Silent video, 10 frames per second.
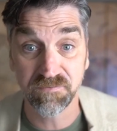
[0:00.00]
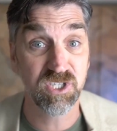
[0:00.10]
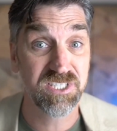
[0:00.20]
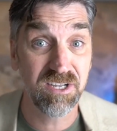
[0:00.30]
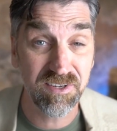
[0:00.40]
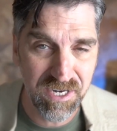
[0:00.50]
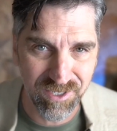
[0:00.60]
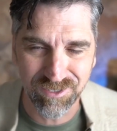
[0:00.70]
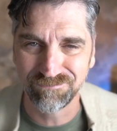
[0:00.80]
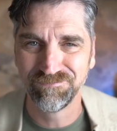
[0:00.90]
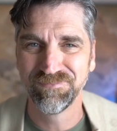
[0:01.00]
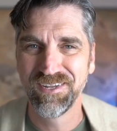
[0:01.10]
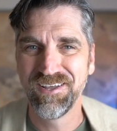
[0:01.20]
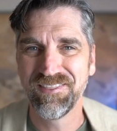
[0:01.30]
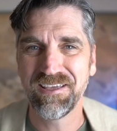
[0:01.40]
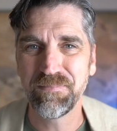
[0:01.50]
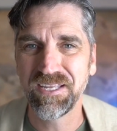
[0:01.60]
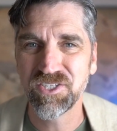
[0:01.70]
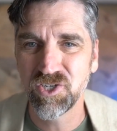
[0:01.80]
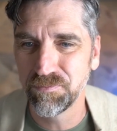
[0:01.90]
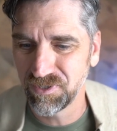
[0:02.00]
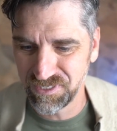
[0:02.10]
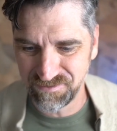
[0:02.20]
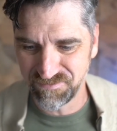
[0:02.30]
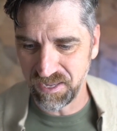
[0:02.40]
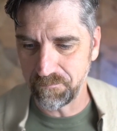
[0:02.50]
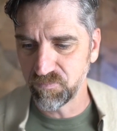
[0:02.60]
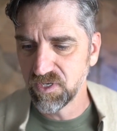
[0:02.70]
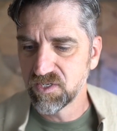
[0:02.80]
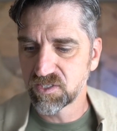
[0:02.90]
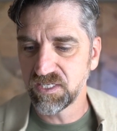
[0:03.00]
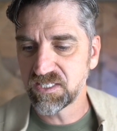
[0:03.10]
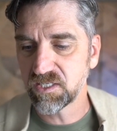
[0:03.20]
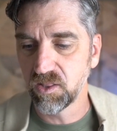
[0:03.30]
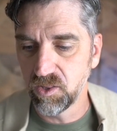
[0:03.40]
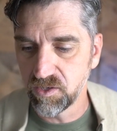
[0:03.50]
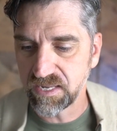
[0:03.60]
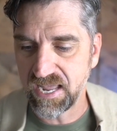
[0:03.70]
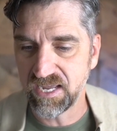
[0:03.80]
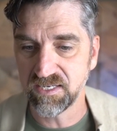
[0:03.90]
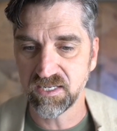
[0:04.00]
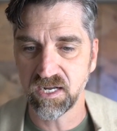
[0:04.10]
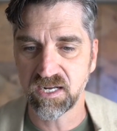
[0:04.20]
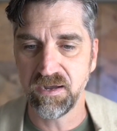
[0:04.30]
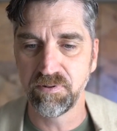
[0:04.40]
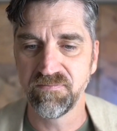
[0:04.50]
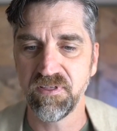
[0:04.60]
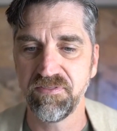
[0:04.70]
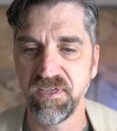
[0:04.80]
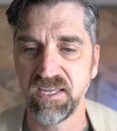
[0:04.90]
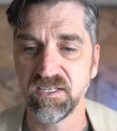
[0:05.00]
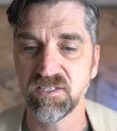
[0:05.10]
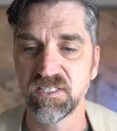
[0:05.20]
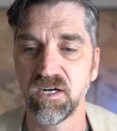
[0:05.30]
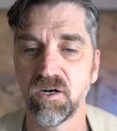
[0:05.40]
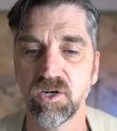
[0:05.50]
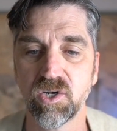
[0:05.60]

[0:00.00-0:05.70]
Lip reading: If you're still here, that means you believe that. So let's look at a couple of the things that are